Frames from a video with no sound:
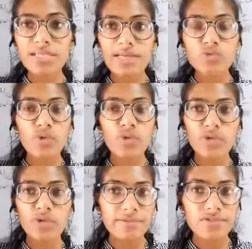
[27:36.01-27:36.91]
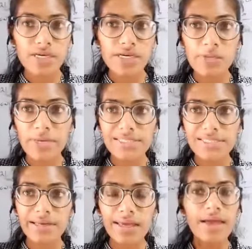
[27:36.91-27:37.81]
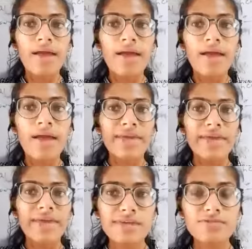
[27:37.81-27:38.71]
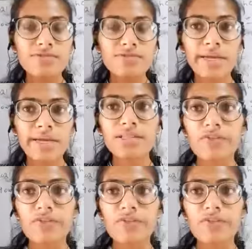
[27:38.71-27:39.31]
what we have studied basically, we have studied the